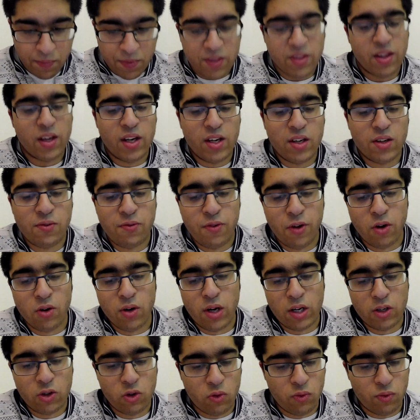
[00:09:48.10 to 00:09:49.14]
they use fewer
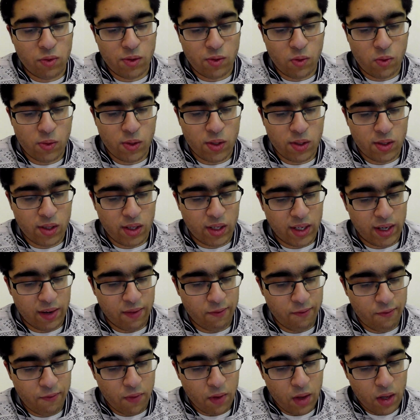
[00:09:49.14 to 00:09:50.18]
natural resources and
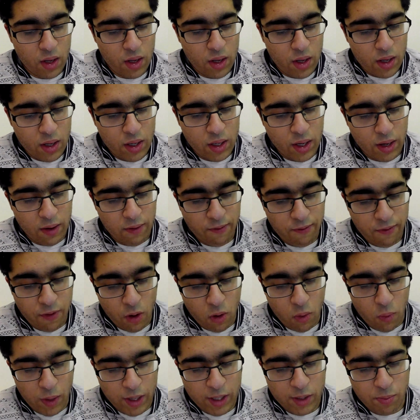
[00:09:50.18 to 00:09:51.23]
give
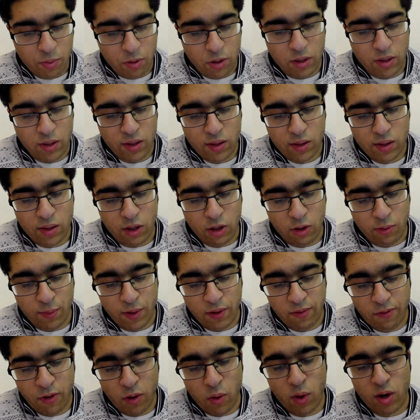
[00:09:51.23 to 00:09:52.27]
fewer waste products, so there'll
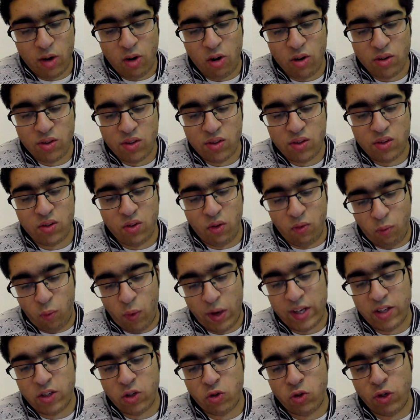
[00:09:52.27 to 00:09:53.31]
be fewer costs of
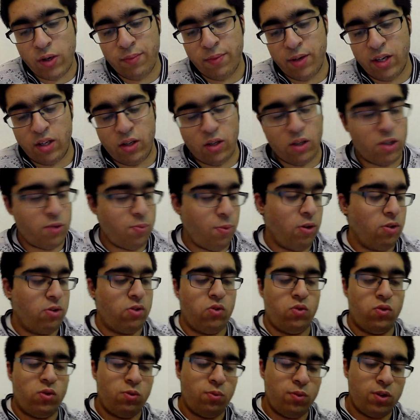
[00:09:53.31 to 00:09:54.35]
waste treatment and
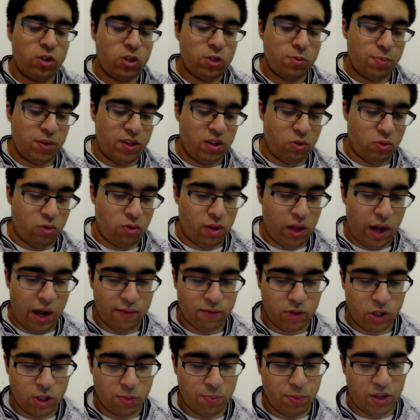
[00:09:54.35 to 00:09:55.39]
disposal. So we've just been through that.
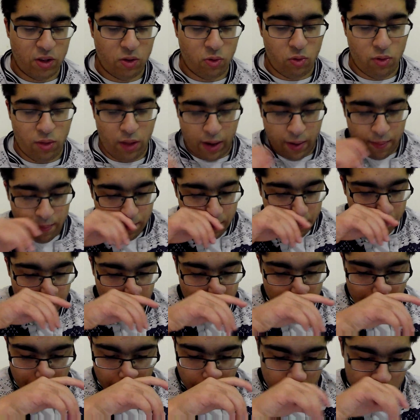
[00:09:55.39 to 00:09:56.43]
I've just been through that.
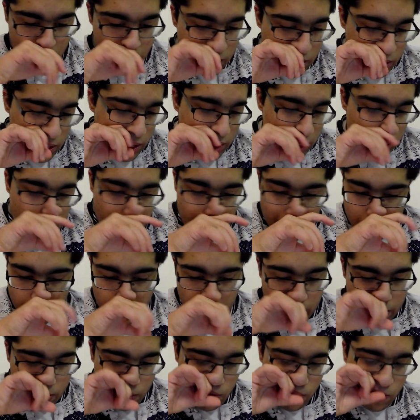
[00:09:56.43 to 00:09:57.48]

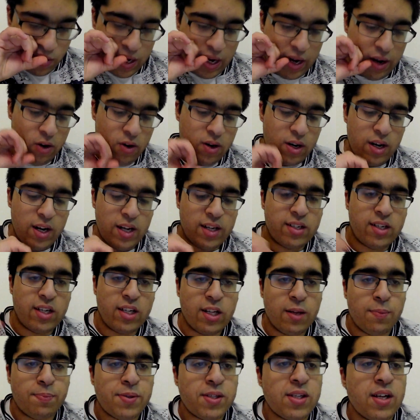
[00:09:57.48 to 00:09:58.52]
Now,
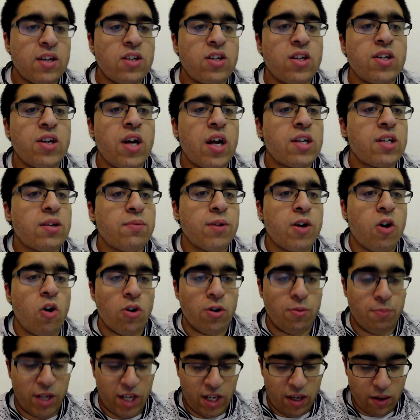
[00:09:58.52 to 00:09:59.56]
calculating the percentage atom
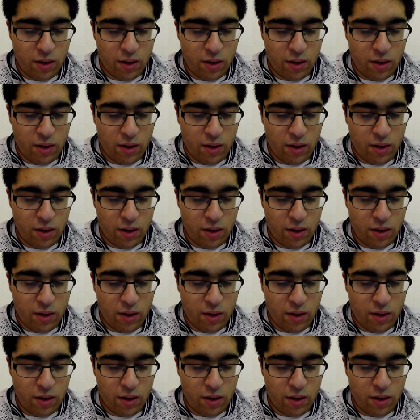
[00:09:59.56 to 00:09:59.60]
economy.